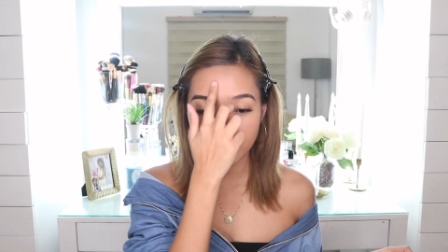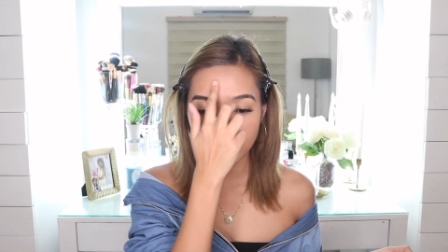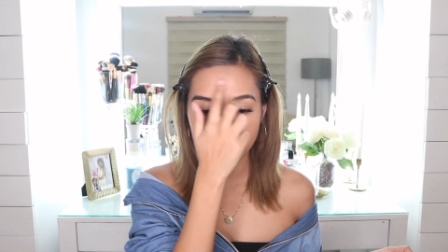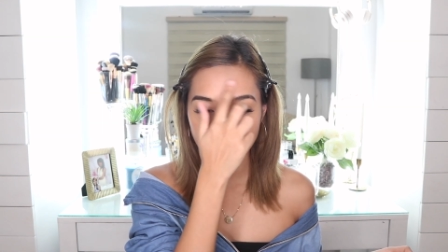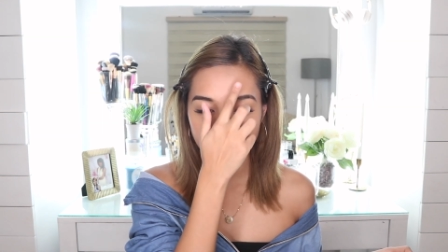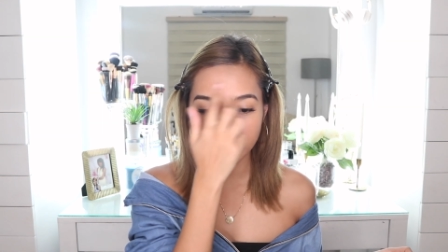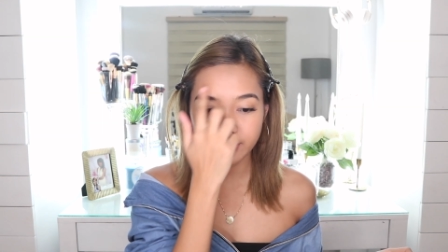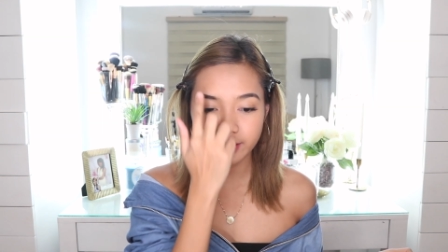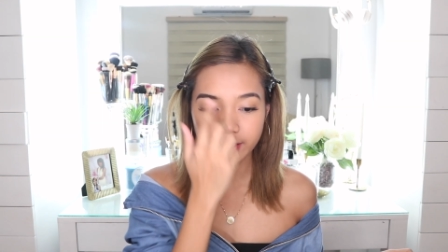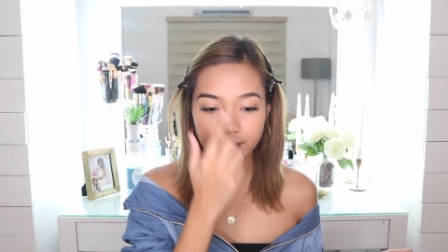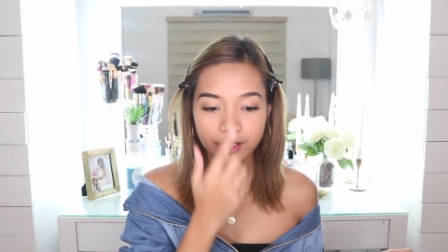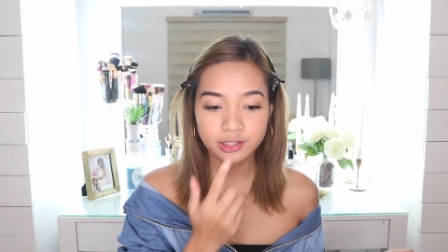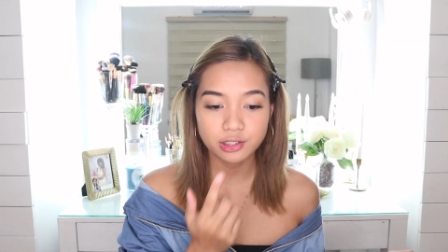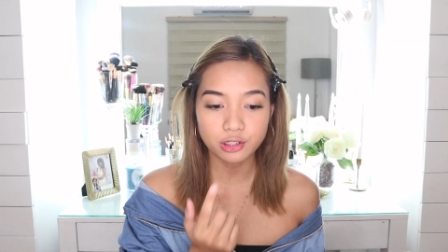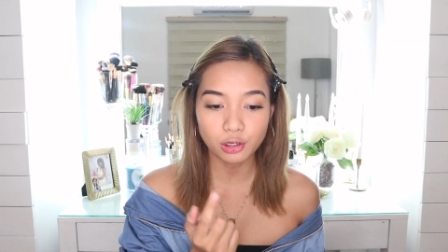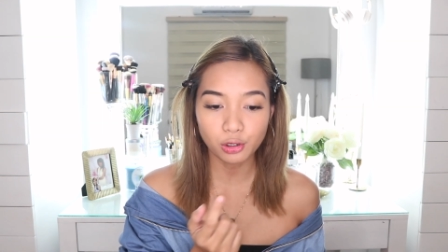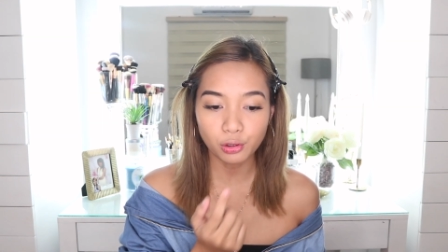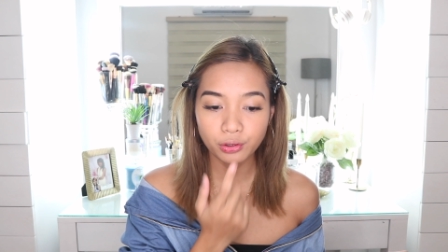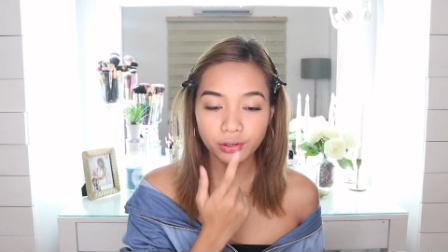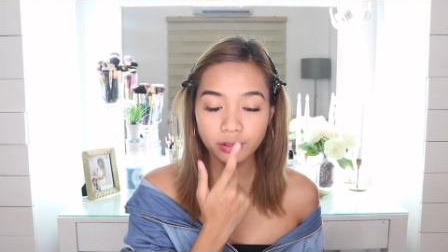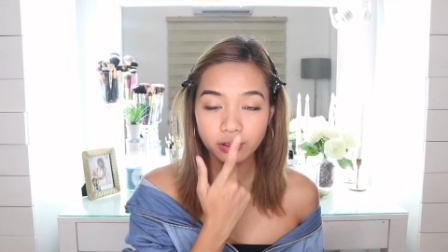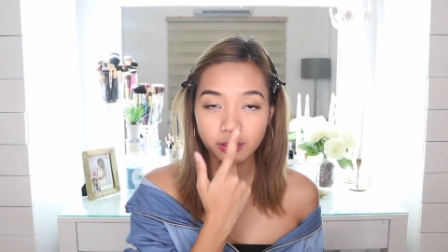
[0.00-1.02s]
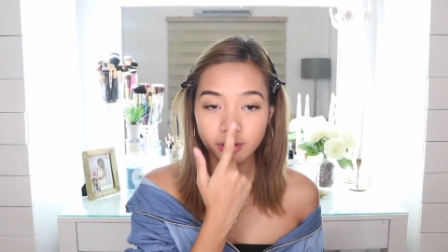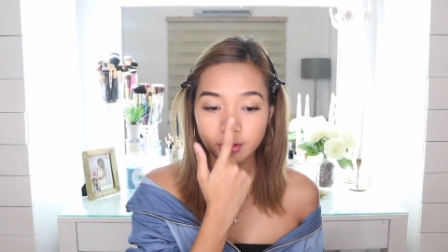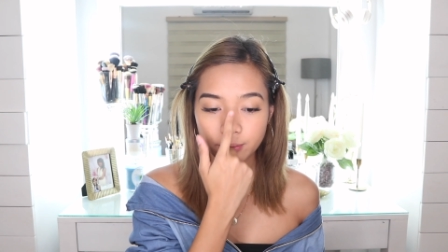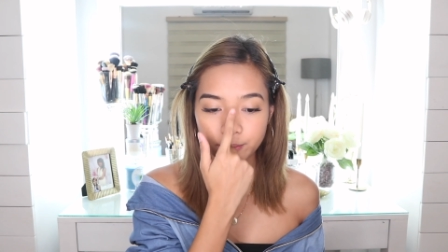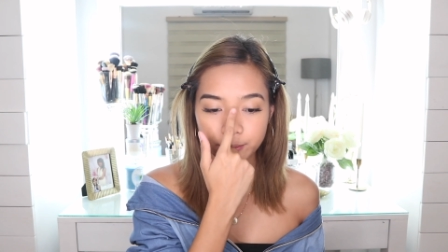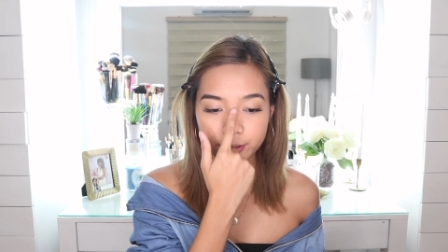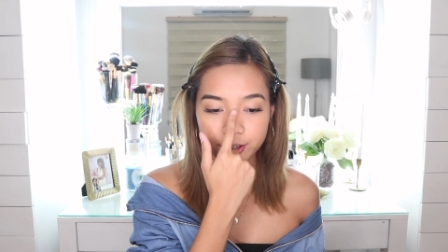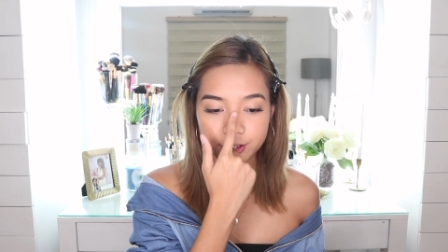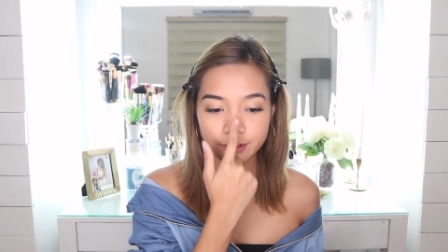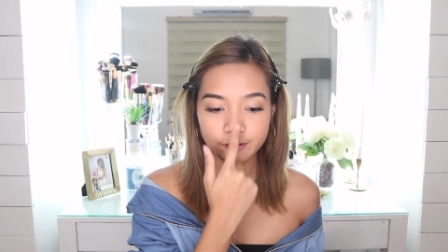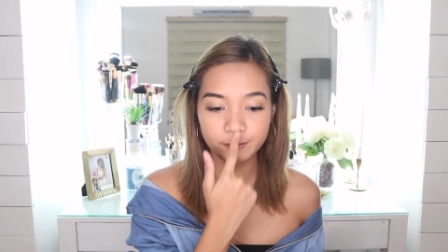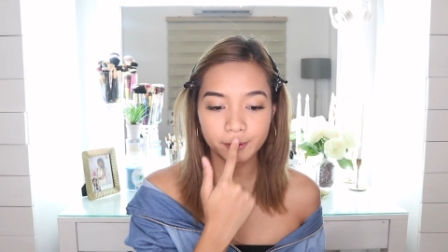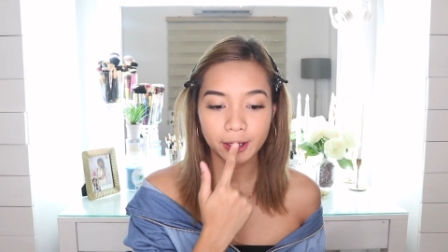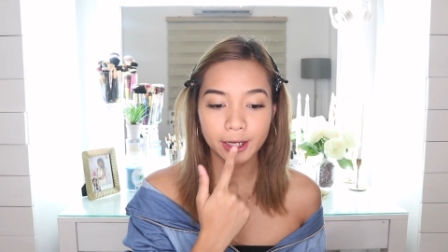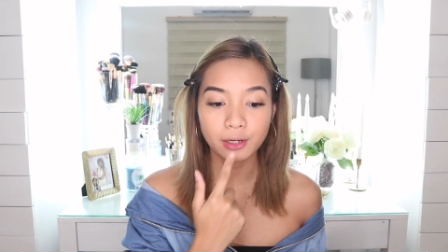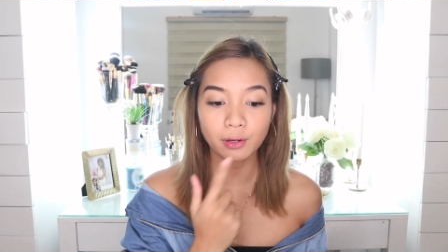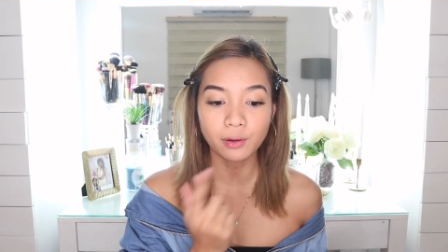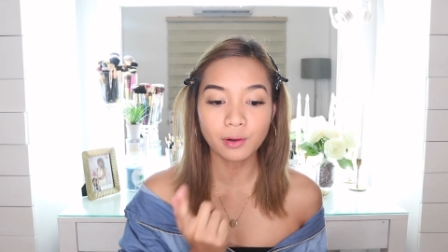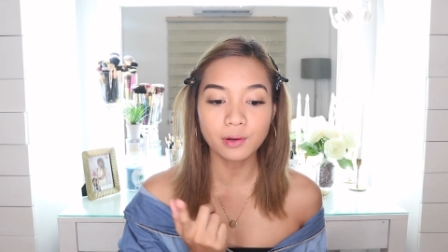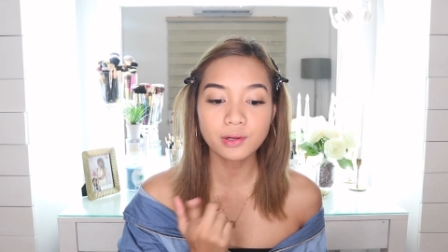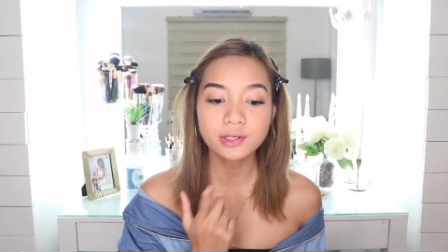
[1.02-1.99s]
in the T-zone, the bridge of my
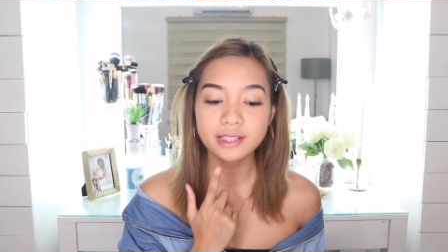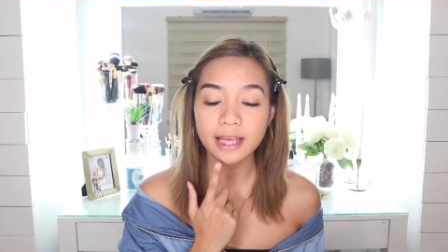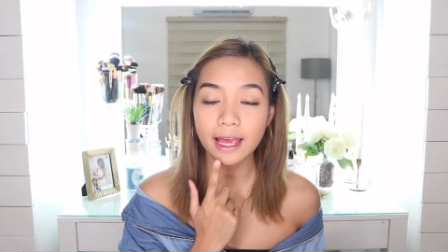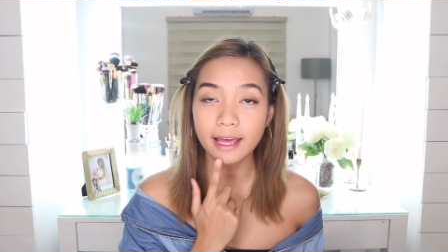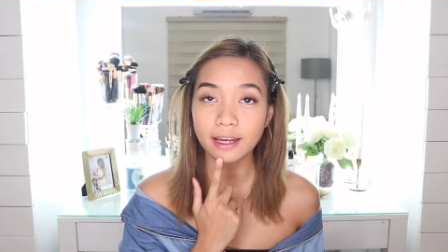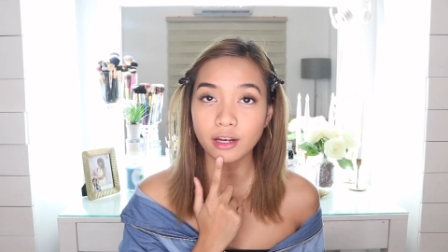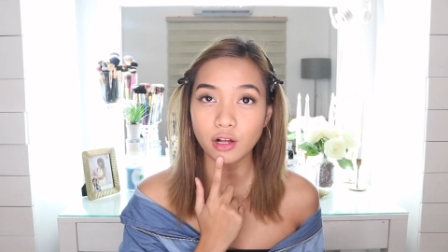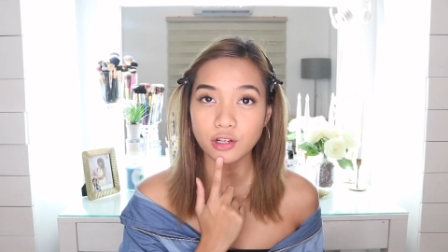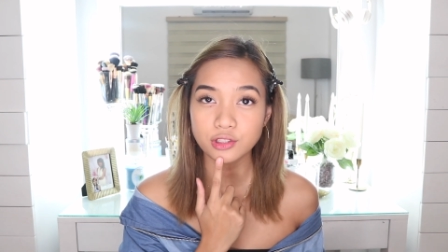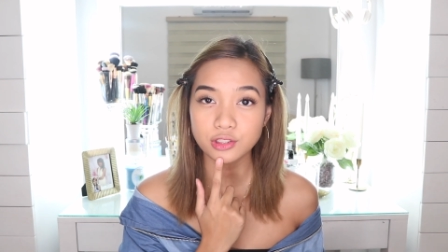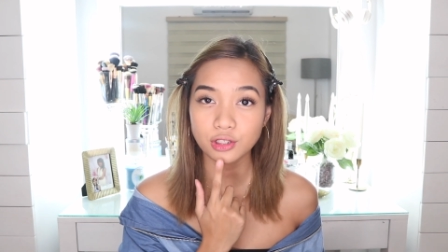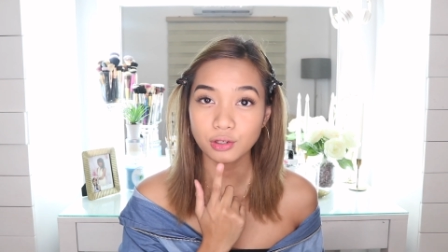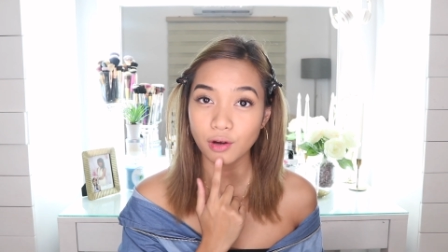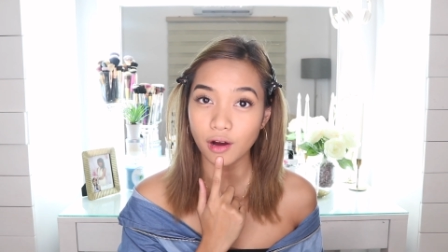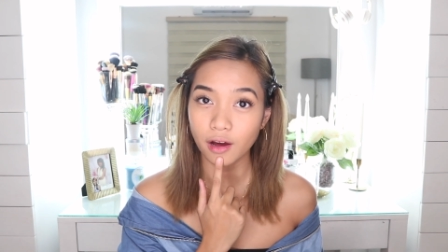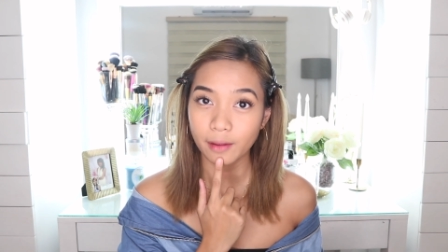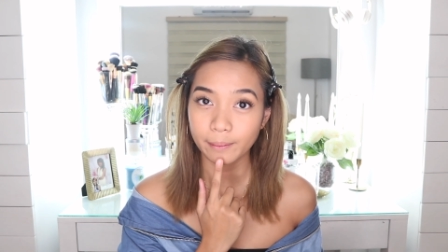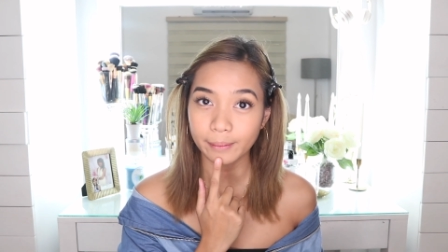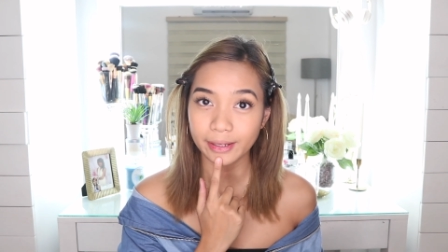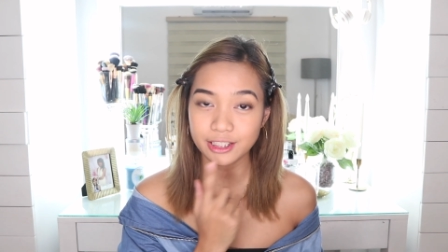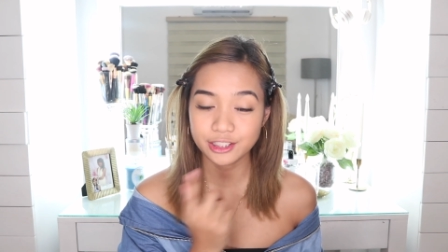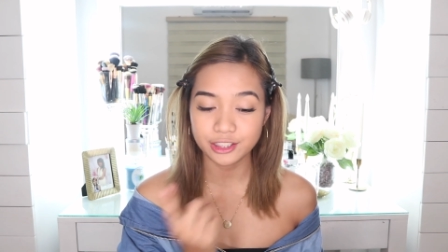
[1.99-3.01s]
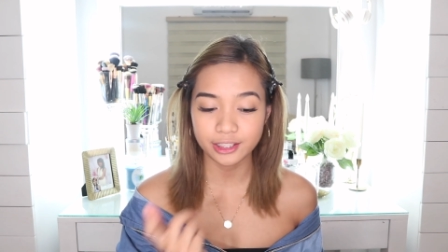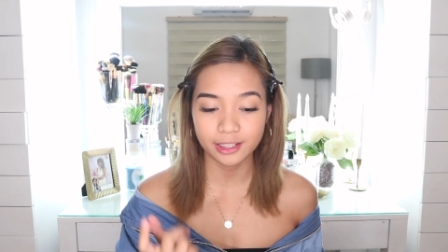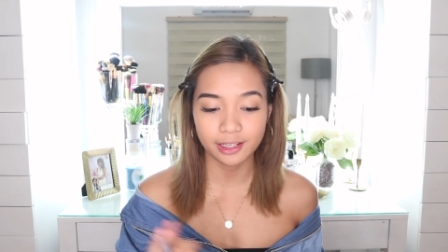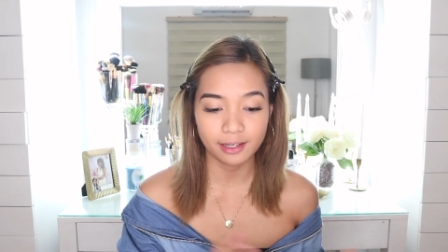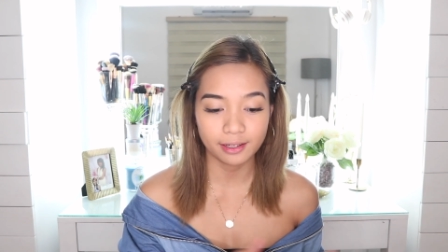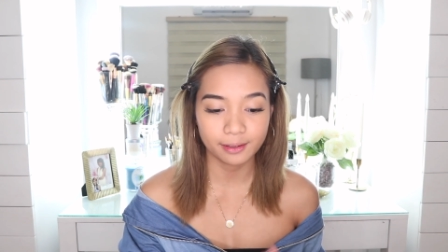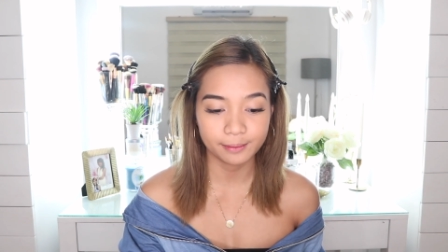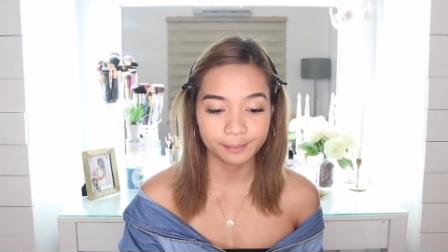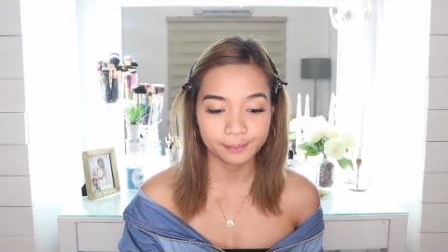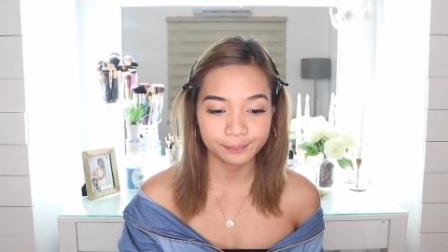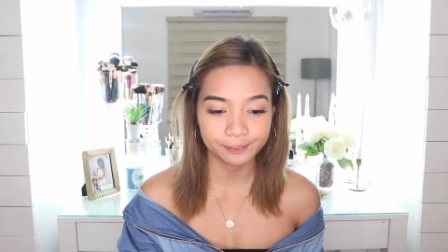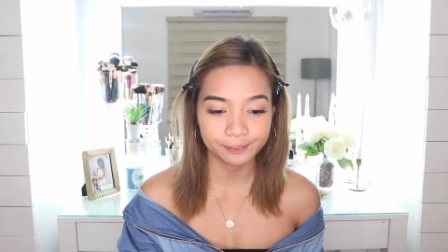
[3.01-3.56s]
nose, and also on my chin.